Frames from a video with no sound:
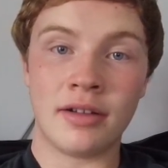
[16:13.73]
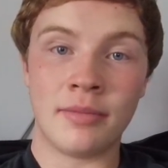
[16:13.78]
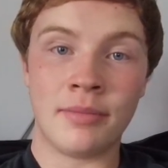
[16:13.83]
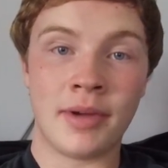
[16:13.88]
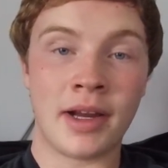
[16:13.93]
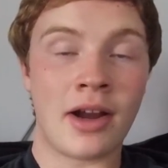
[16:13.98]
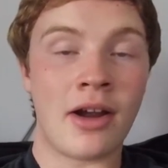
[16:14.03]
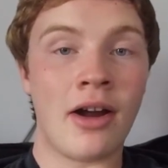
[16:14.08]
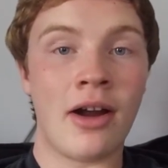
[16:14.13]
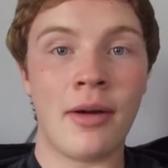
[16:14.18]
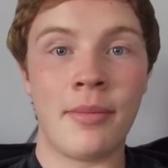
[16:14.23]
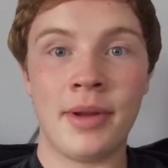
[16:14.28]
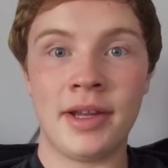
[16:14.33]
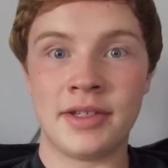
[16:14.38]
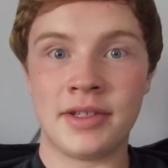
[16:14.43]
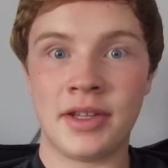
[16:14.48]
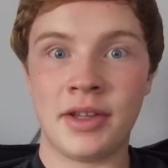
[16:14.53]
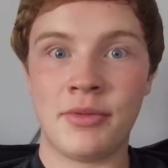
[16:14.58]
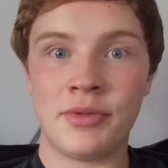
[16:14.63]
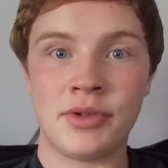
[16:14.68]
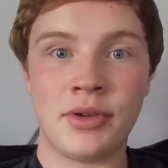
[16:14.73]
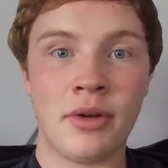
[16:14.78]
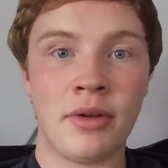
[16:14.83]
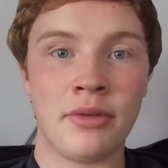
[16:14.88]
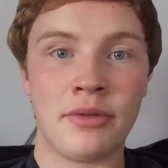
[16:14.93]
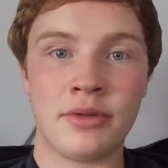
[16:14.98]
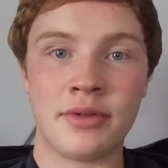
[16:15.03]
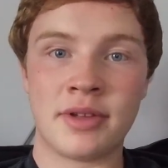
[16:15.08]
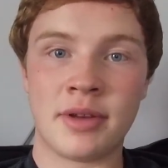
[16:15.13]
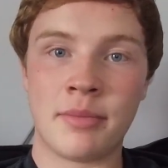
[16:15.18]
My car basically was
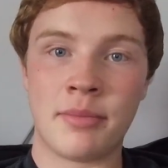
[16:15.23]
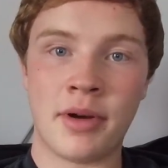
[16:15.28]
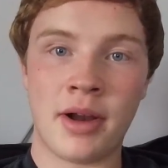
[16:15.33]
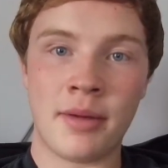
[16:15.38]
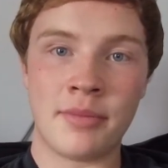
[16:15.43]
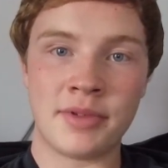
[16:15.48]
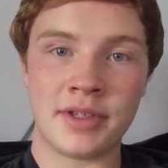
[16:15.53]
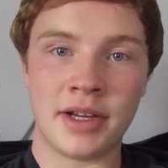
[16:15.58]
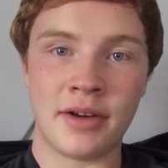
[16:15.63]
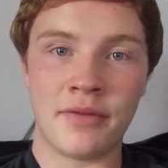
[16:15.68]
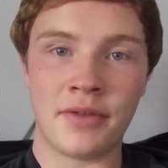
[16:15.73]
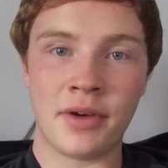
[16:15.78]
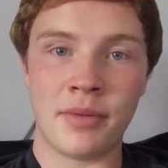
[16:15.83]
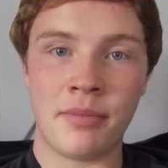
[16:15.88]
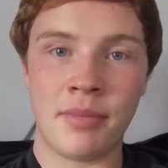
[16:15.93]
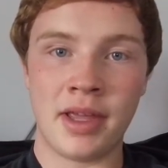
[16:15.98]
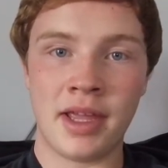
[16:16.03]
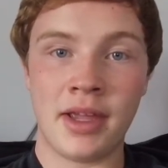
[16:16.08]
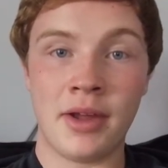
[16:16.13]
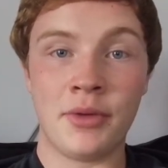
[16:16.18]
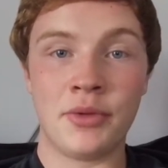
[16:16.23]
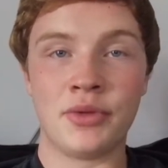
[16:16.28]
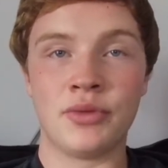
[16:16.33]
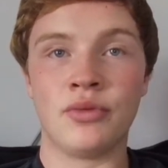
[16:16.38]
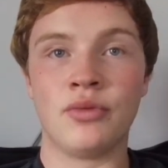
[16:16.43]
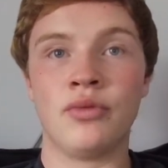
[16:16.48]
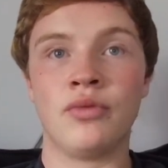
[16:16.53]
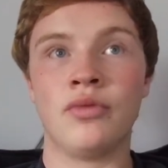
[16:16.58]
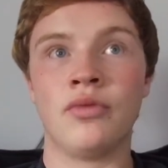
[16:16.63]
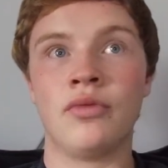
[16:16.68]
going through some problems there for a bit. It was
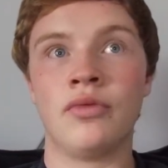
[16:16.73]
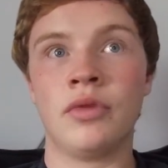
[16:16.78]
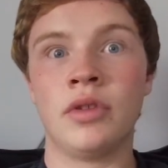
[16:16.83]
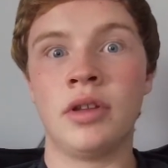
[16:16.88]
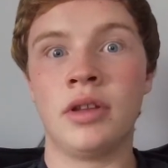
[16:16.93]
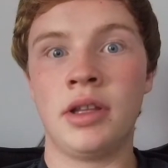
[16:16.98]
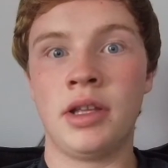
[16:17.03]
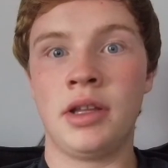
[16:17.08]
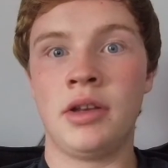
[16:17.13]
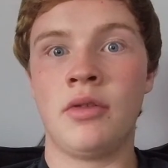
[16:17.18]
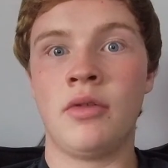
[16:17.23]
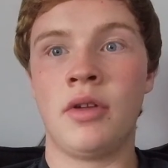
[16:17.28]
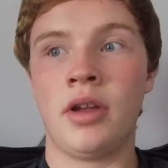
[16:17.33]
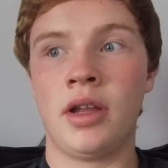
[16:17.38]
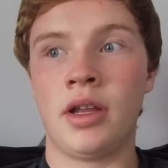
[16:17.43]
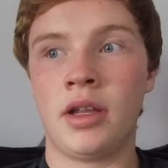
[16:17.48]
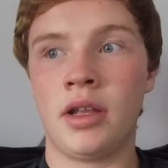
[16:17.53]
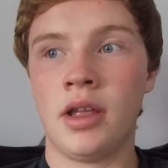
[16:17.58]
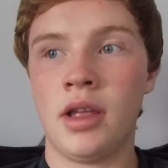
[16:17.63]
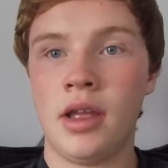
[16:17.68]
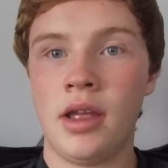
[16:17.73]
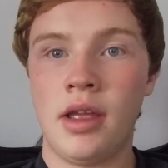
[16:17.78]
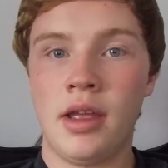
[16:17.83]
really annoying.